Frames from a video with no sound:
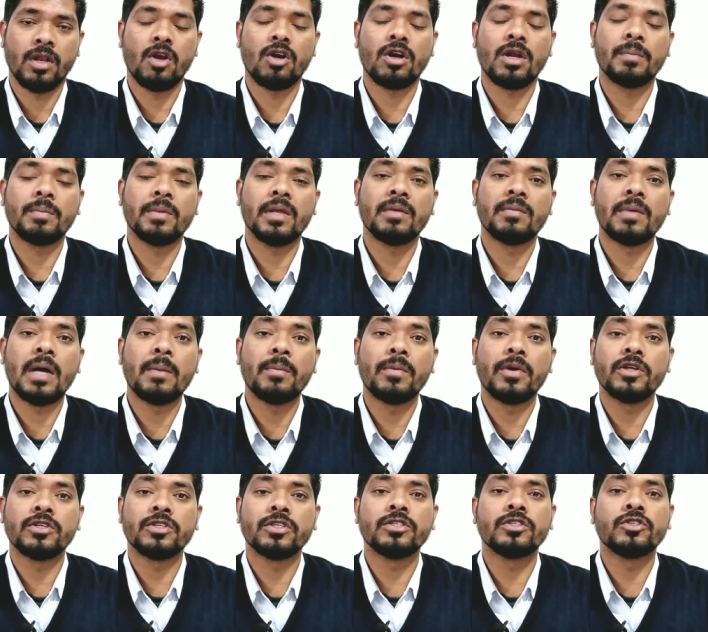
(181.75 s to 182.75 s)
lot of
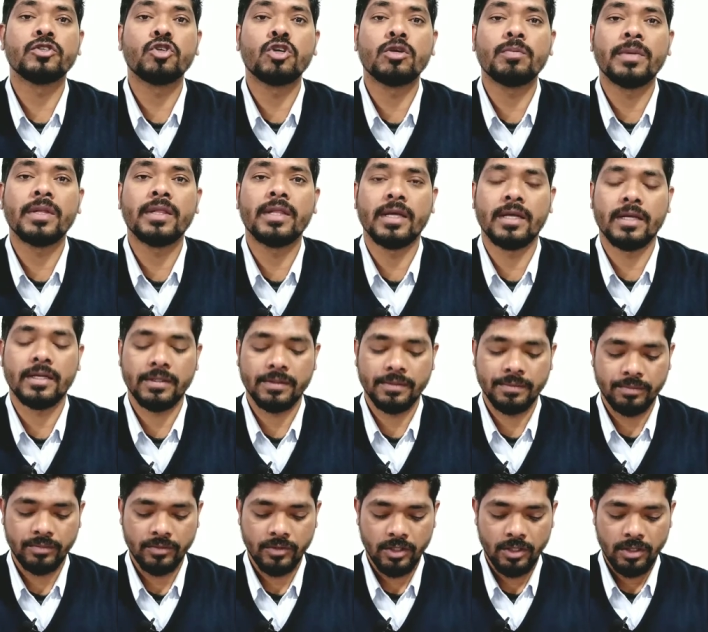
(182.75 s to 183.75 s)
evaporation should be there
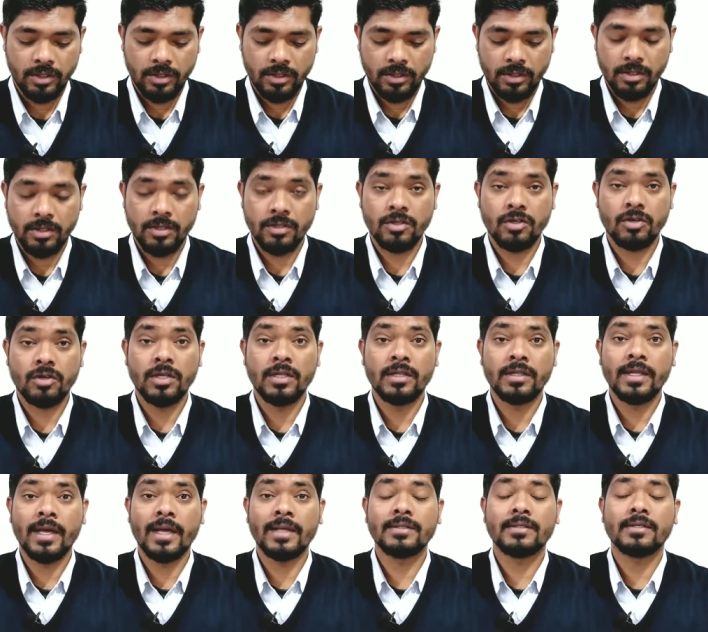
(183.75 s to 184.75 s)
so
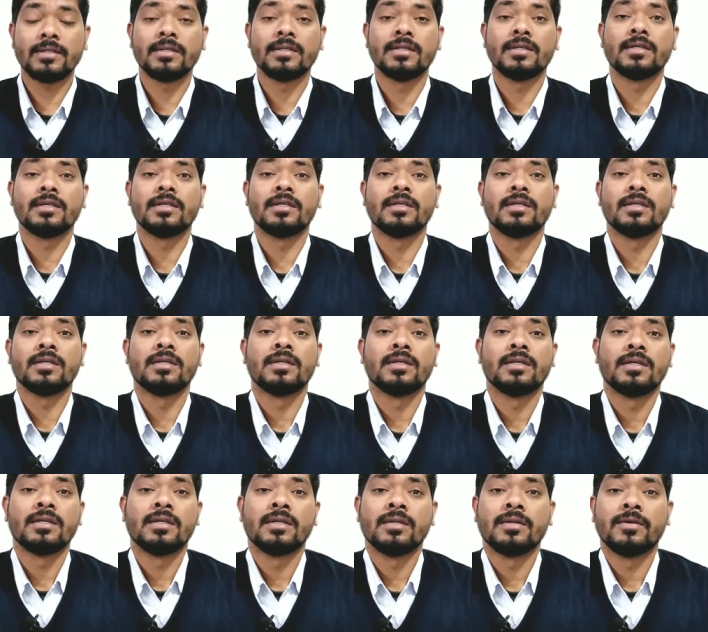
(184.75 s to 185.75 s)
in that
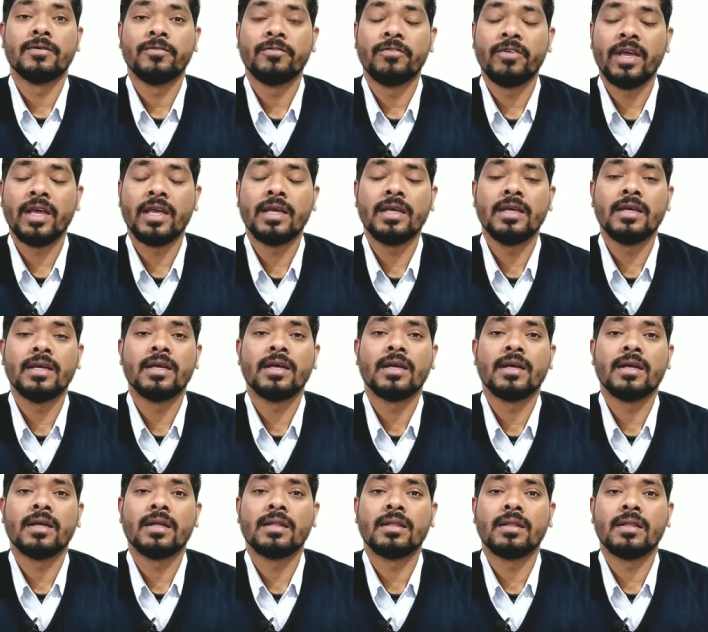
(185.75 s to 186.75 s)
way
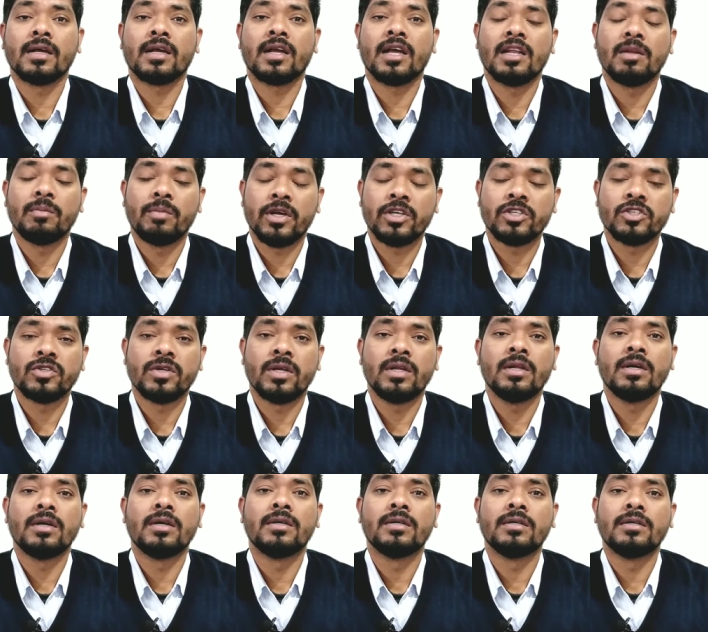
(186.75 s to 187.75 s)
the
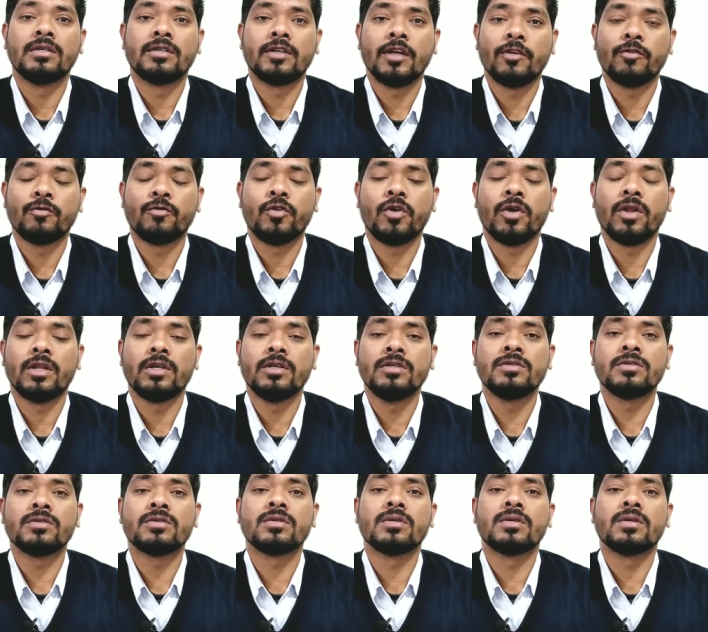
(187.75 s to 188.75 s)
convectional rainfall
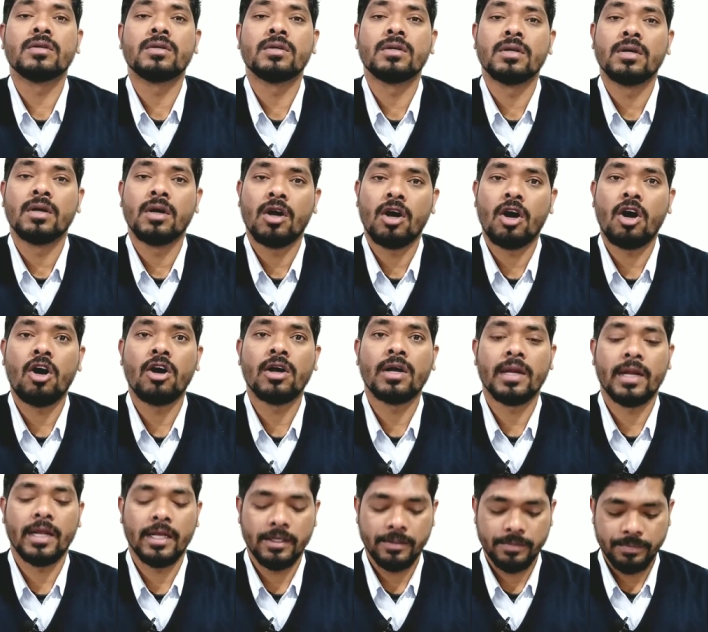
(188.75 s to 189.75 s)
is
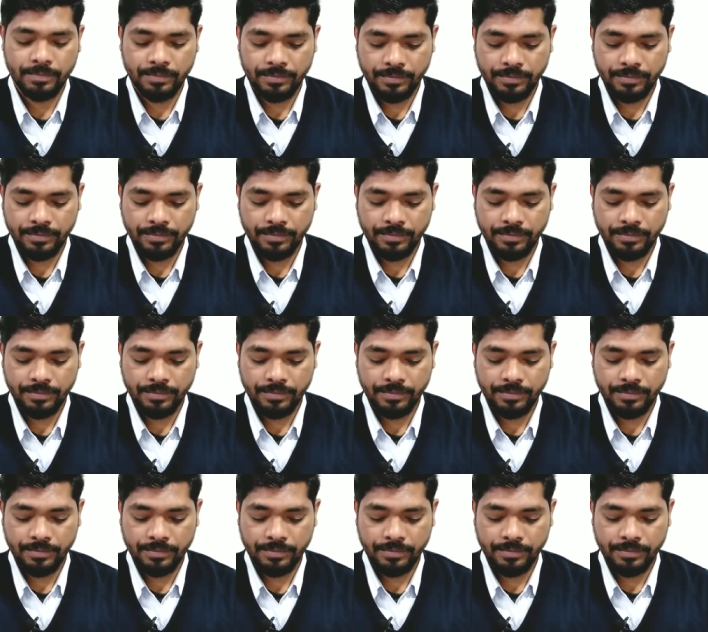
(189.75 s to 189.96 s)
occurring.